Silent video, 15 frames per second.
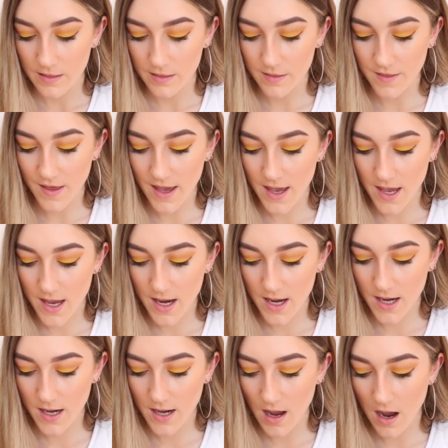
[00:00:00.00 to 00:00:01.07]

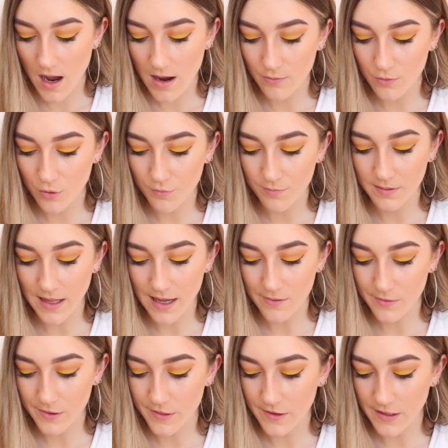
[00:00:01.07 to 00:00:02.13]
Then I will play
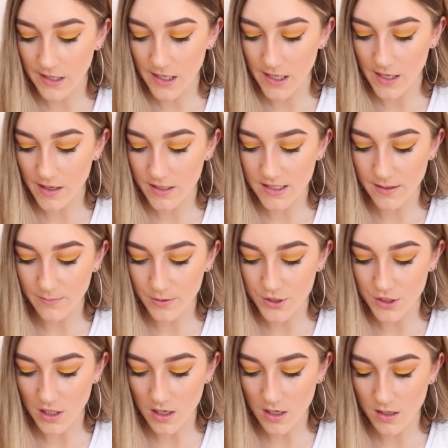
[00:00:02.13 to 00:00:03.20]
with the
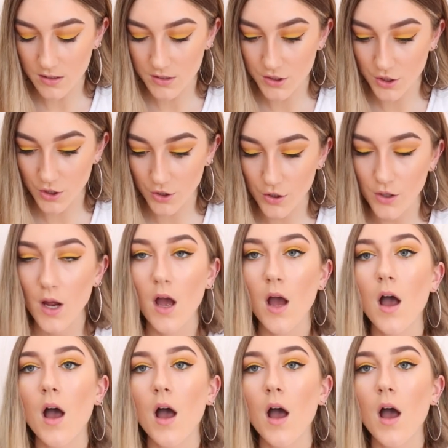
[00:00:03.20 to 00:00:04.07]
temperature. So